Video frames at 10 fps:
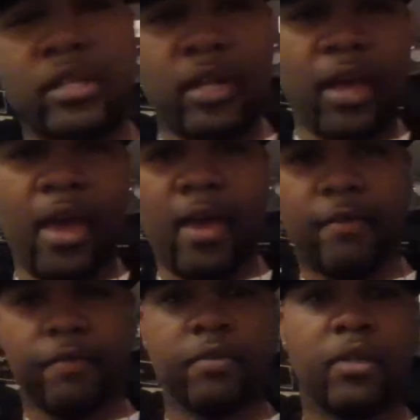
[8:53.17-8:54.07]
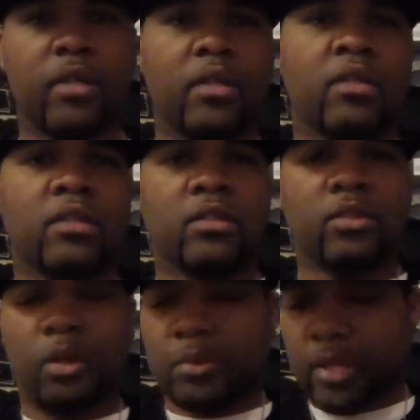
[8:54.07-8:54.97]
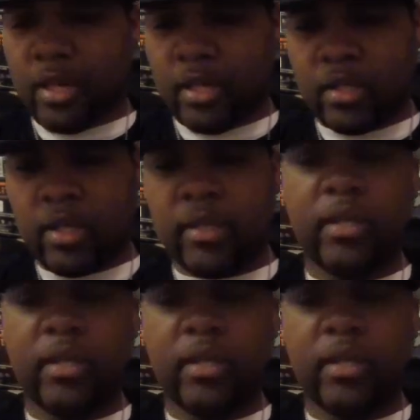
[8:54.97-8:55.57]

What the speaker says: You know what I'm saying?